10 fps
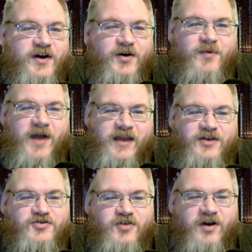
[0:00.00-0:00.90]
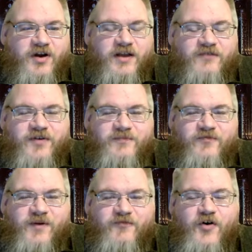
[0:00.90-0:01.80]
You know, right, drawing from seems...
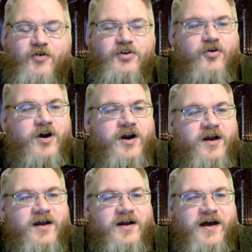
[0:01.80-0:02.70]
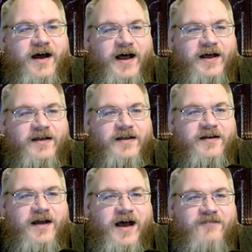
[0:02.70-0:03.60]
from folklore. Yeah, uh, I
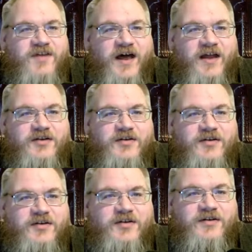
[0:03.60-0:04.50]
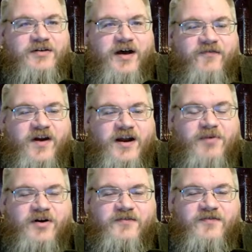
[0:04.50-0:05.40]
like that. I've done a fair number of
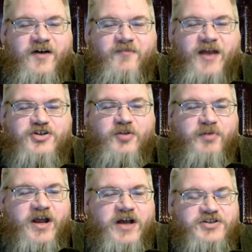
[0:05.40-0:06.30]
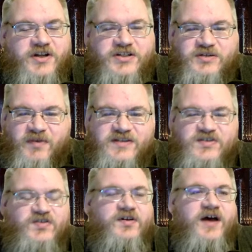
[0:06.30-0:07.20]
of magical percussion instruments.
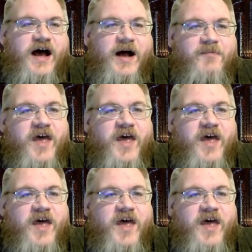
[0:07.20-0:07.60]
Um,